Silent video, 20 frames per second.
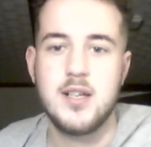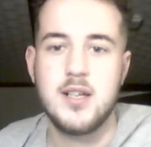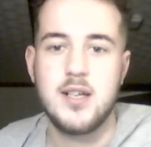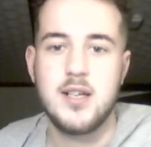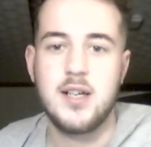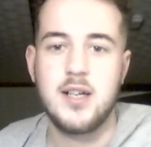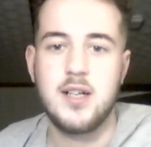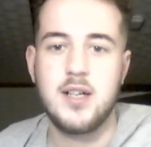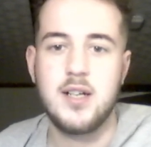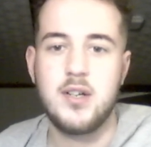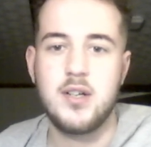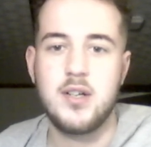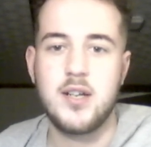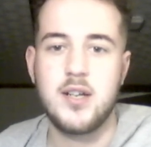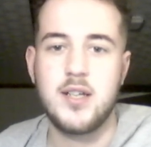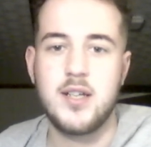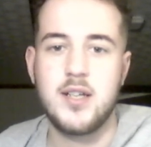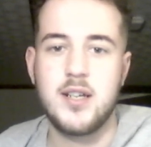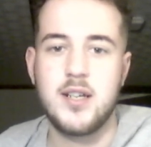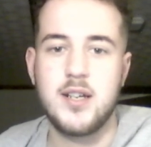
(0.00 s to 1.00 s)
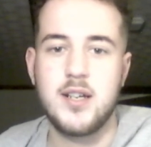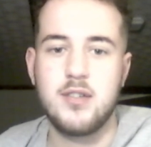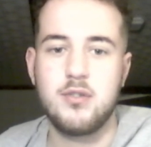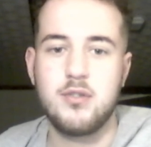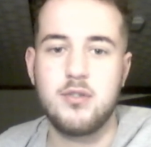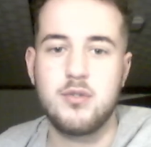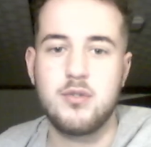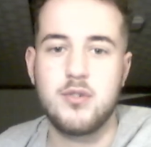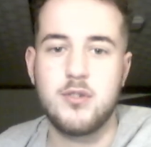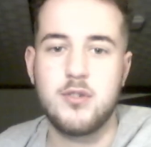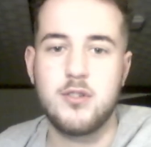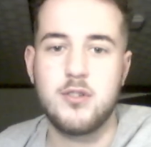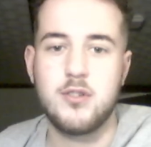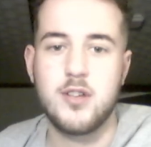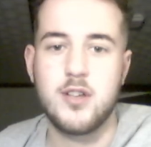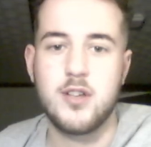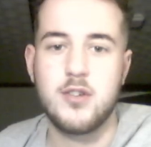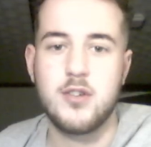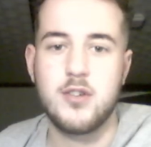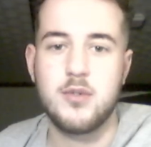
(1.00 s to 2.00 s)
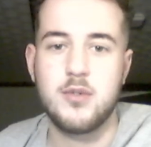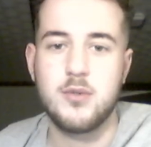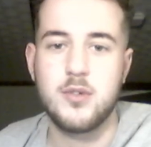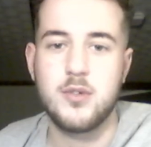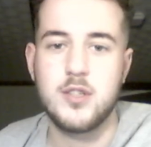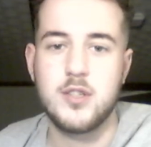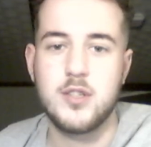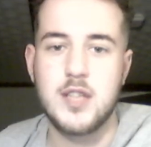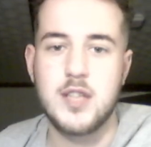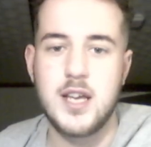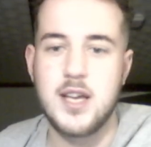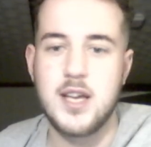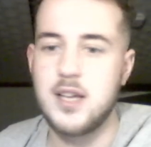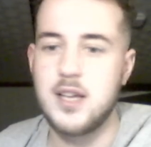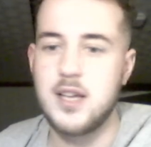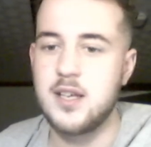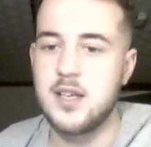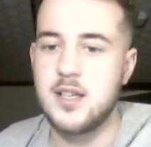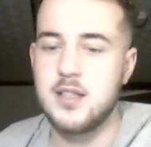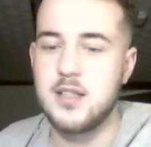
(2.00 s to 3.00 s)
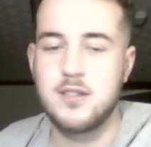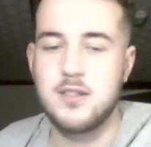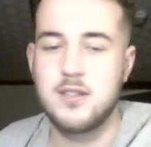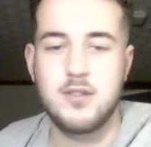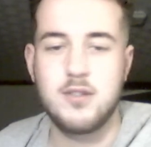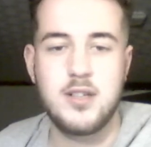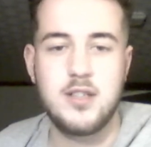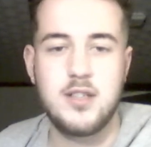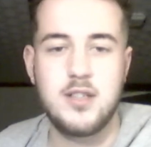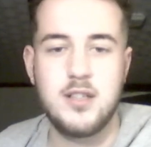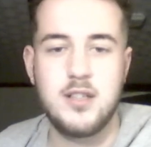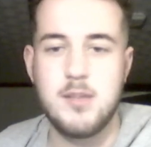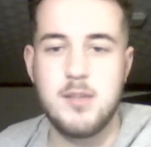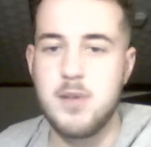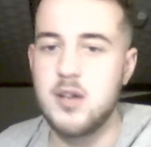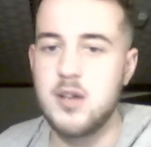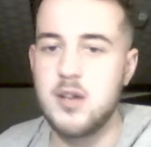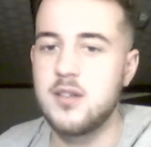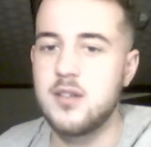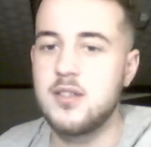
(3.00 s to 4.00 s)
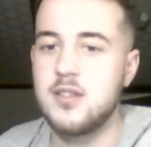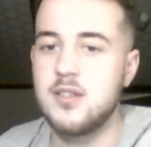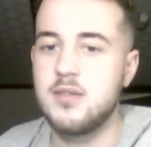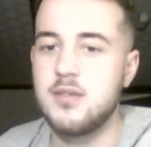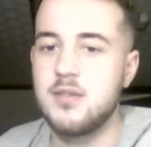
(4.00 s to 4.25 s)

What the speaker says: Oh, and then I just go rook there, creating the box.